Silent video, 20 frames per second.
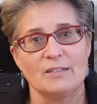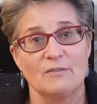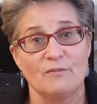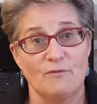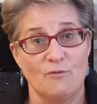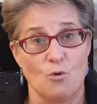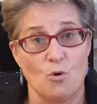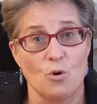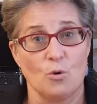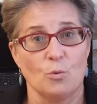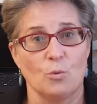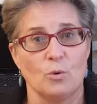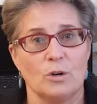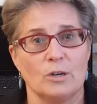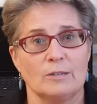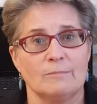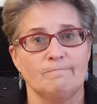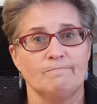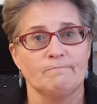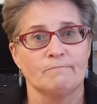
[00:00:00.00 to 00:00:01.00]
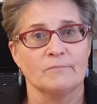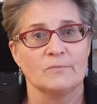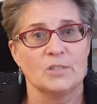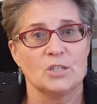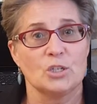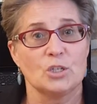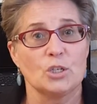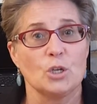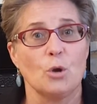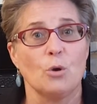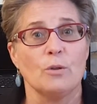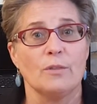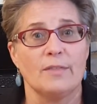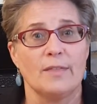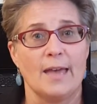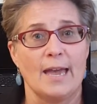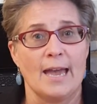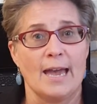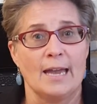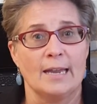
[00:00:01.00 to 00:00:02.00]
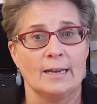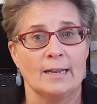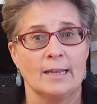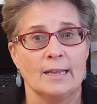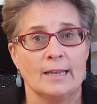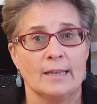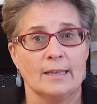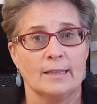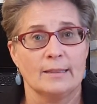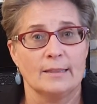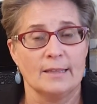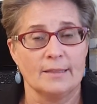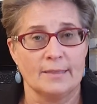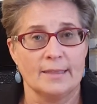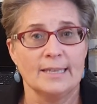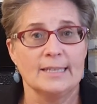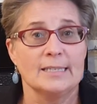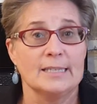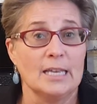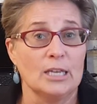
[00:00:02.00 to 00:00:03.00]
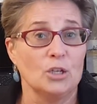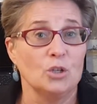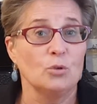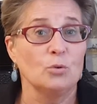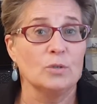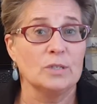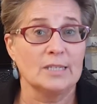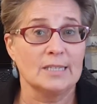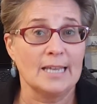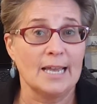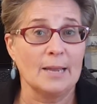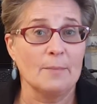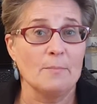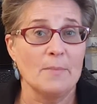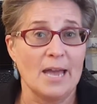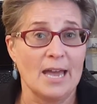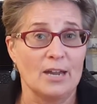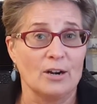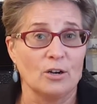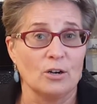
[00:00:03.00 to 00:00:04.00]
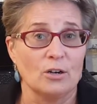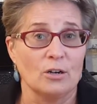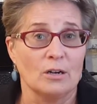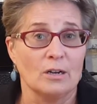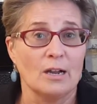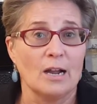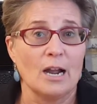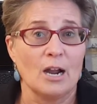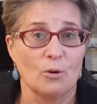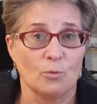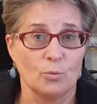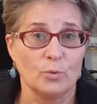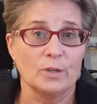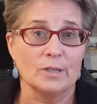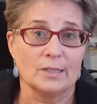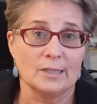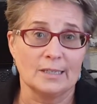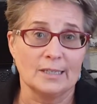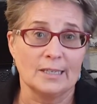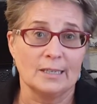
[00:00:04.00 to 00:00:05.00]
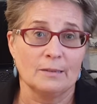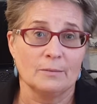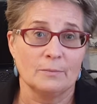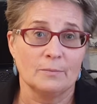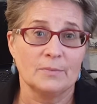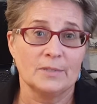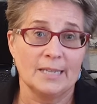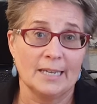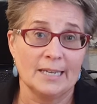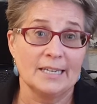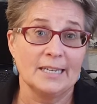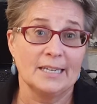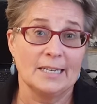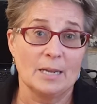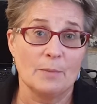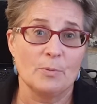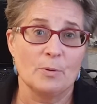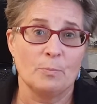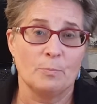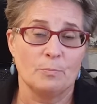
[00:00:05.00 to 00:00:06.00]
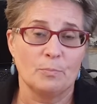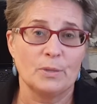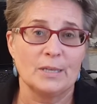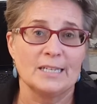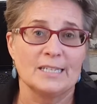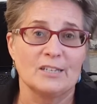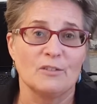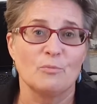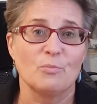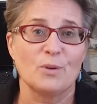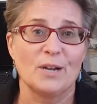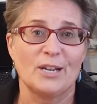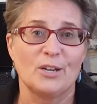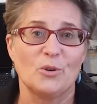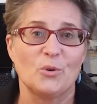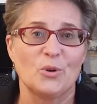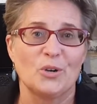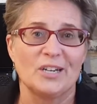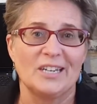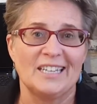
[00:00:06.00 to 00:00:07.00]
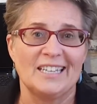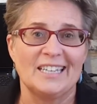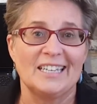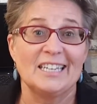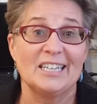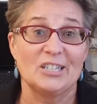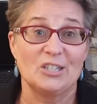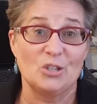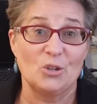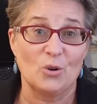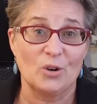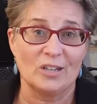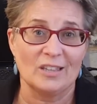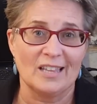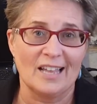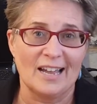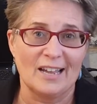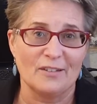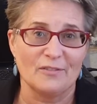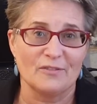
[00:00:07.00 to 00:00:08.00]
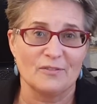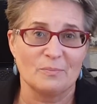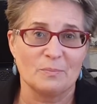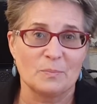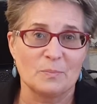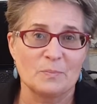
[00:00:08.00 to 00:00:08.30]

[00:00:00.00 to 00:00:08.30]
forward so that the things that you say matter are really taking up a place of priority in your life?